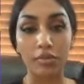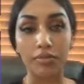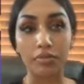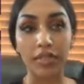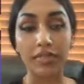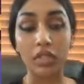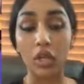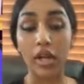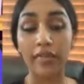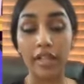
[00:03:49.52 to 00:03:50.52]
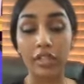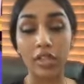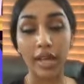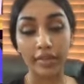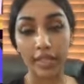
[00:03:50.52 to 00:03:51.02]
if they do not value
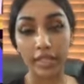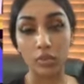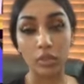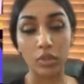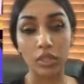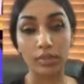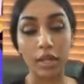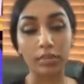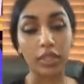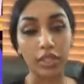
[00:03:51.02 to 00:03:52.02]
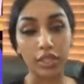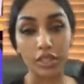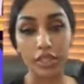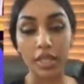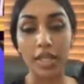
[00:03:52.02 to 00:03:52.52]
the ethics when using public
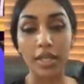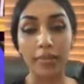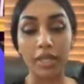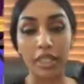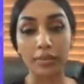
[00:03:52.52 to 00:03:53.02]
goods, because